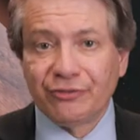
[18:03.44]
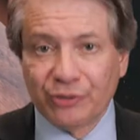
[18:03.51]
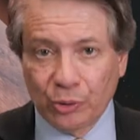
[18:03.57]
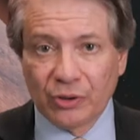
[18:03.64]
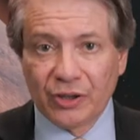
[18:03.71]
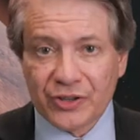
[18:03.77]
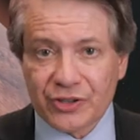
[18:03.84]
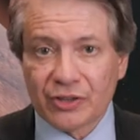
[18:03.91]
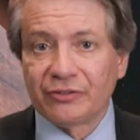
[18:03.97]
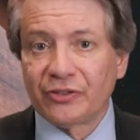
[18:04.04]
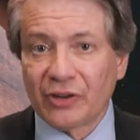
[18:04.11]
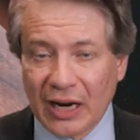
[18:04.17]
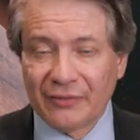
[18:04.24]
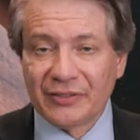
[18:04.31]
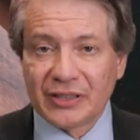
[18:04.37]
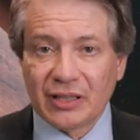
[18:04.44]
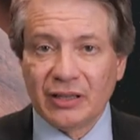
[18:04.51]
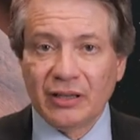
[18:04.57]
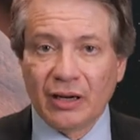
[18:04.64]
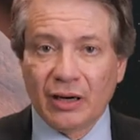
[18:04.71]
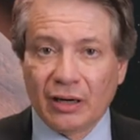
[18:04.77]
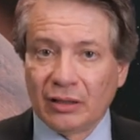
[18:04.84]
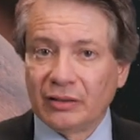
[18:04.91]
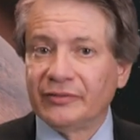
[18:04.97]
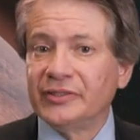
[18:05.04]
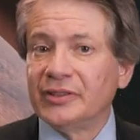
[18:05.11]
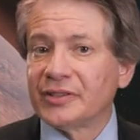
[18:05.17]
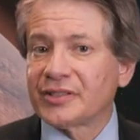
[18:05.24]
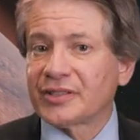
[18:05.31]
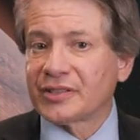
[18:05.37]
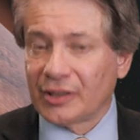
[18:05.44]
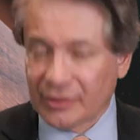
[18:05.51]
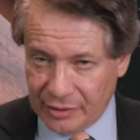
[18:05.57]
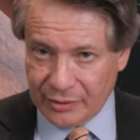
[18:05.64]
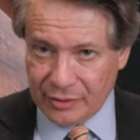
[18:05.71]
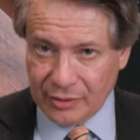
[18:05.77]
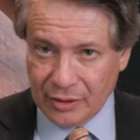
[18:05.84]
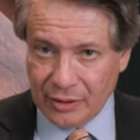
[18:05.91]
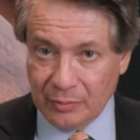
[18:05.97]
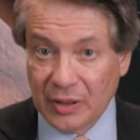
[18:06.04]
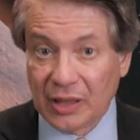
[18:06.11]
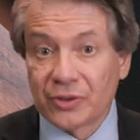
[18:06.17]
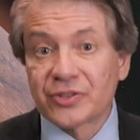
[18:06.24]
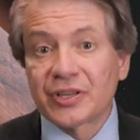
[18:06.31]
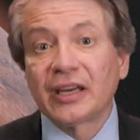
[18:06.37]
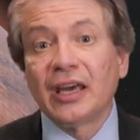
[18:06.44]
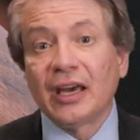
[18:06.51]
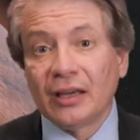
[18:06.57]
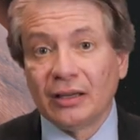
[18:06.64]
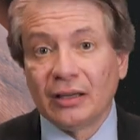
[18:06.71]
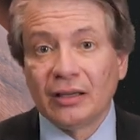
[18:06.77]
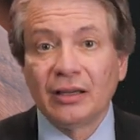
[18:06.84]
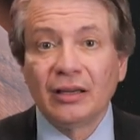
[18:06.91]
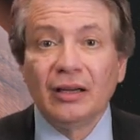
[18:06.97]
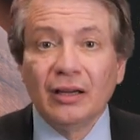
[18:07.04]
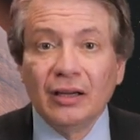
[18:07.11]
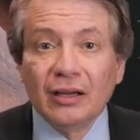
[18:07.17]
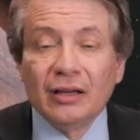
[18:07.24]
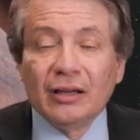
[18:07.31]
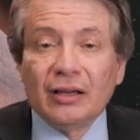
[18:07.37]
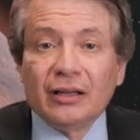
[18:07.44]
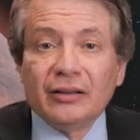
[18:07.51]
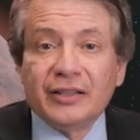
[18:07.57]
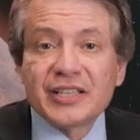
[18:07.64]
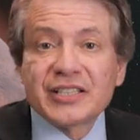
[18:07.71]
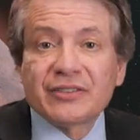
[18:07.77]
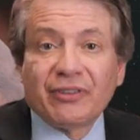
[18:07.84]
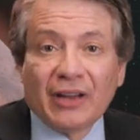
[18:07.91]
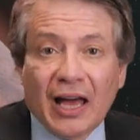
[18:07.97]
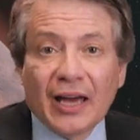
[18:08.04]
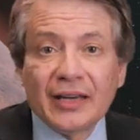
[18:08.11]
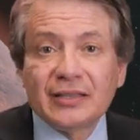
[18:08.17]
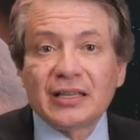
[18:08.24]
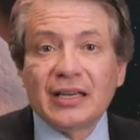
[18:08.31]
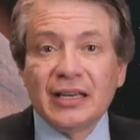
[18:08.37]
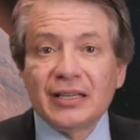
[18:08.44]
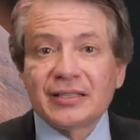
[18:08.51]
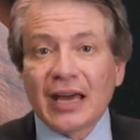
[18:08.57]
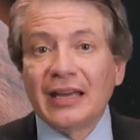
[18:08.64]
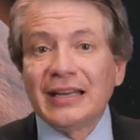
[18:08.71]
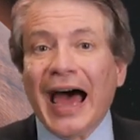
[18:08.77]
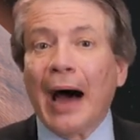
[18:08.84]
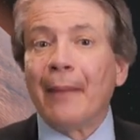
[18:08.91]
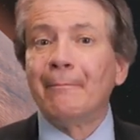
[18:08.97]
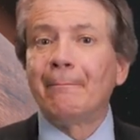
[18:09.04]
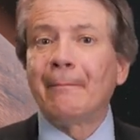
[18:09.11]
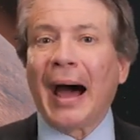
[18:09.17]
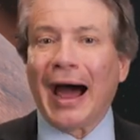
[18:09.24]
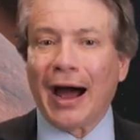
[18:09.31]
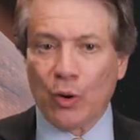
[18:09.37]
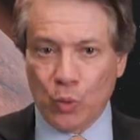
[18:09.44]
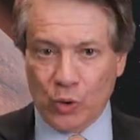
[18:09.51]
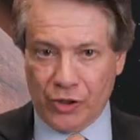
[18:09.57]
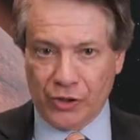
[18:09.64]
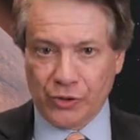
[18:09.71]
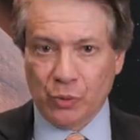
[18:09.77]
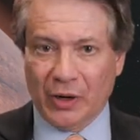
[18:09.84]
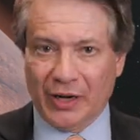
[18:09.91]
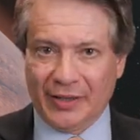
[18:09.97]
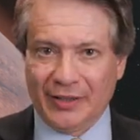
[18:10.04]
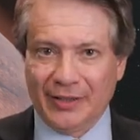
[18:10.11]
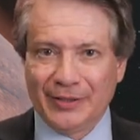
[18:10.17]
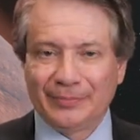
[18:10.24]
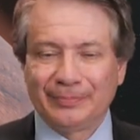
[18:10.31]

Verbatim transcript: force of gravity of the Sun, because again, this flight is an unpowered one.